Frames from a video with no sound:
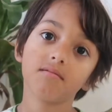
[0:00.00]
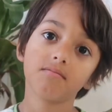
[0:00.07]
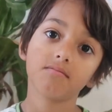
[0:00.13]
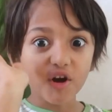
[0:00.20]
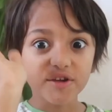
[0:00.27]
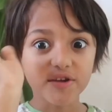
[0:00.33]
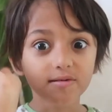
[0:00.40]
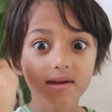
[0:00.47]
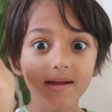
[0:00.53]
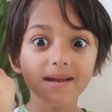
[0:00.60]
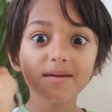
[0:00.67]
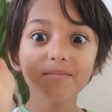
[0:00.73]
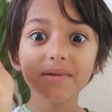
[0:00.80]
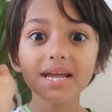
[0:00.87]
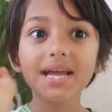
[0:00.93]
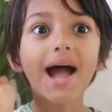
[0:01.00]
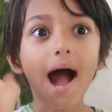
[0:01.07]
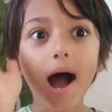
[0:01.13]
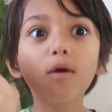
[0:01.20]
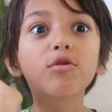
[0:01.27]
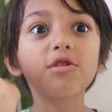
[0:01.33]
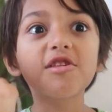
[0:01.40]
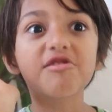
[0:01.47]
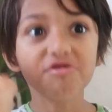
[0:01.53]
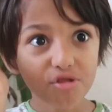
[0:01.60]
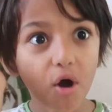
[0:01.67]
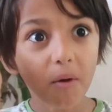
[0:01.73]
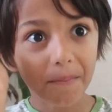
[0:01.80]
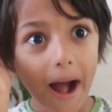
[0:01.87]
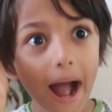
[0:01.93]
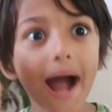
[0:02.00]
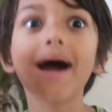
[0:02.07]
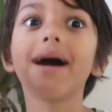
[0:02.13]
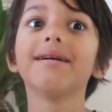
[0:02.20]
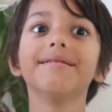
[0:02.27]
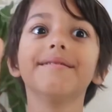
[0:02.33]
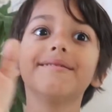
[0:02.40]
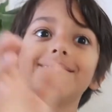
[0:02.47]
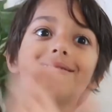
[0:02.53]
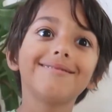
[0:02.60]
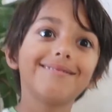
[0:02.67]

Are you kidding me? How is this not bad?